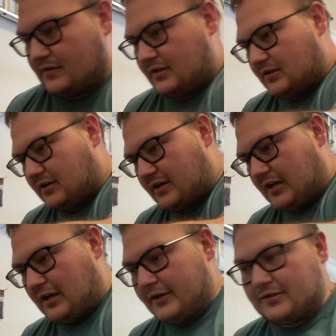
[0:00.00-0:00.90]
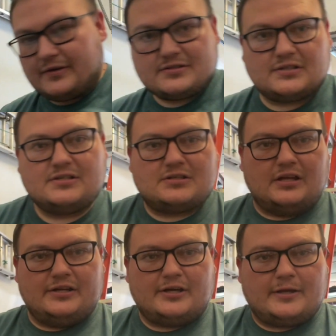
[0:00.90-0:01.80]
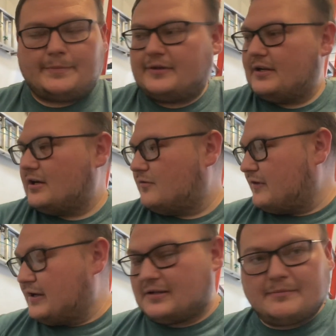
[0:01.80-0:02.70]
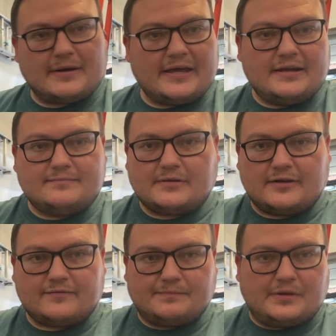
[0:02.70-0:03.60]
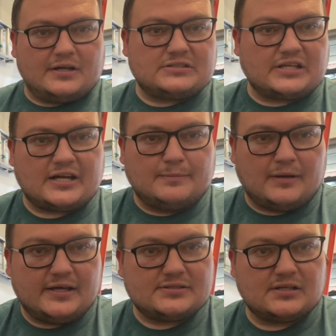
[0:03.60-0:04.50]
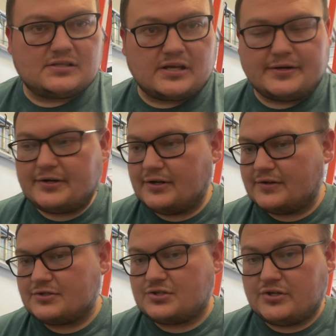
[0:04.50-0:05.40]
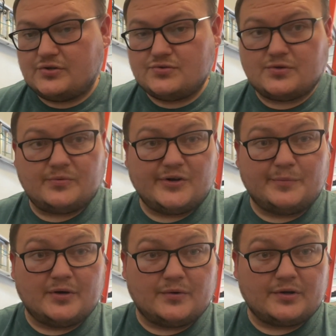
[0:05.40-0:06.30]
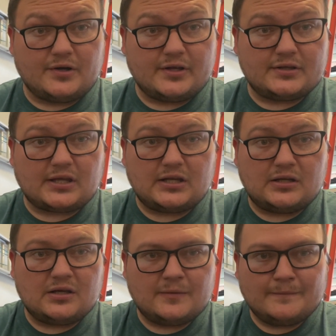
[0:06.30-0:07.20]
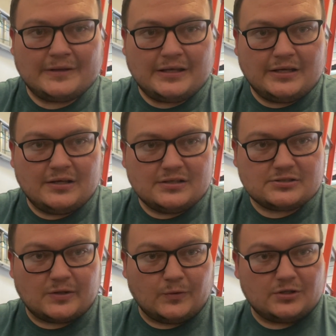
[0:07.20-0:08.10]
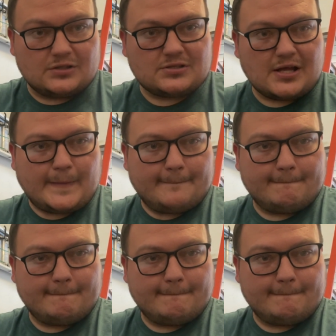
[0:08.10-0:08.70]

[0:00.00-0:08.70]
All right, I'll get the rest of these cleaned up and then I'll find a bait. I've got a stack of plastics laying in here that's used, and we'll put one on it and see what it looks like.